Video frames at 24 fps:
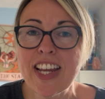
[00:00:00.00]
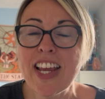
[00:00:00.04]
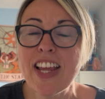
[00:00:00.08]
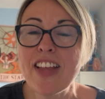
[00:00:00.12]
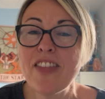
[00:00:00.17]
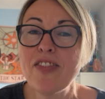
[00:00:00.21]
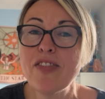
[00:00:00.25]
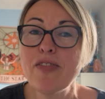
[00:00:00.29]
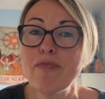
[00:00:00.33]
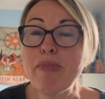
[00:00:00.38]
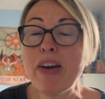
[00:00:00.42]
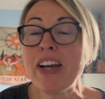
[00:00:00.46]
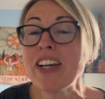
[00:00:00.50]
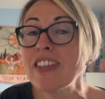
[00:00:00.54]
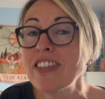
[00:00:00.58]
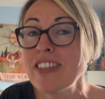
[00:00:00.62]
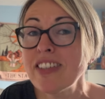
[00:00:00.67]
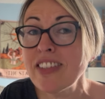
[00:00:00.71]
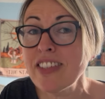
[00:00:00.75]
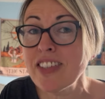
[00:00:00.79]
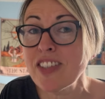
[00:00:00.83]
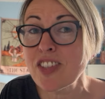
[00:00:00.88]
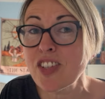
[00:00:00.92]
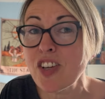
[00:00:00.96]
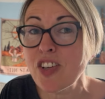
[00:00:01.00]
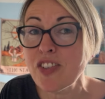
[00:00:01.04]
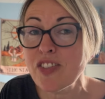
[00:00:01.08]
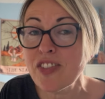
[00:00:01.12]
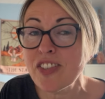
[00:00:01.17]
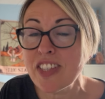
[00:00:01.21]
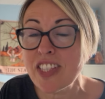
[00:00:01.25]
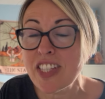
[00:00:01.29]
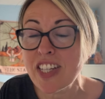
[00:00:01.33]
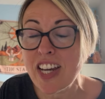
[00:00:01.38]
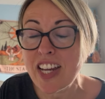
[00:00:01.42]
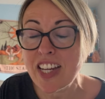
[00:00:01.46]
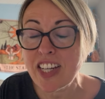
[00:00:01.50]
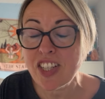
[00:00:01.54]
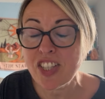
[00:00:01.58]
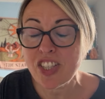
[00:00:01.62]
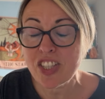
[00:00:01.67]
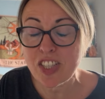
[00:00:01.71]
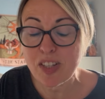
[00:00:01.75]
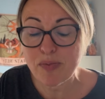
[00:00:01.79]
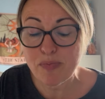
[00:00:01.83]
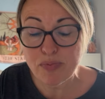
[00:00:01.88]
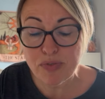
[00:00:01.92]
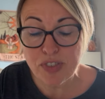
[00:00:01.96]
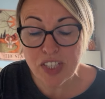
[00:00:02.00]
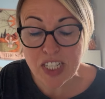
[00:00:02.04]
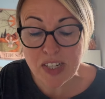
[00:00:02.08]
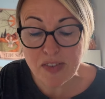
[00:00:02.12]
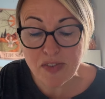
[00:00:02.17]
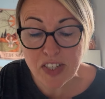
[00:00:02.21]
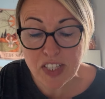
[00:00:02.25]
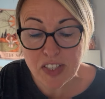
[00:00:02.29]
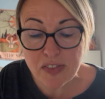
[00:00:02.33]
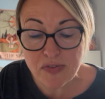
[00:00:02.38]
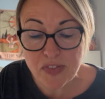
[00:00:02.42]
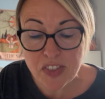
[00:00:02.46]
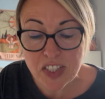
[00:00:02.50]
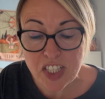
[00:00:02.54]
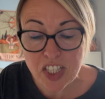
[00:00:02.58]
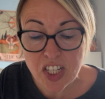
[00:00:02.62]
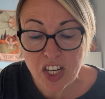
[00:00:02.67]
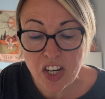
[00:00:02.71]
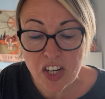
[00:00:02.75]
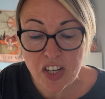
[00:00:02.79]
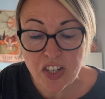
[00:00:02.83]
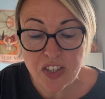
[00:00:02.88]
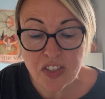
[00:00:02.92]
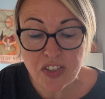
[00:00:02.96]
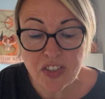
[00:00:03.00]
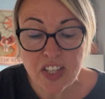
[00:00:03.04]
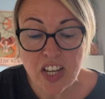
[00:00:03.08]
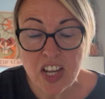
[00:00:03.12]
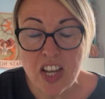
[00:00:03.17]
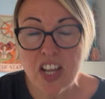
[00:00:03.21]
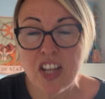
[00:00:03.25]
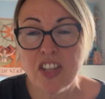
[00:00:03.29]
in Pegasus constellation in previous videos.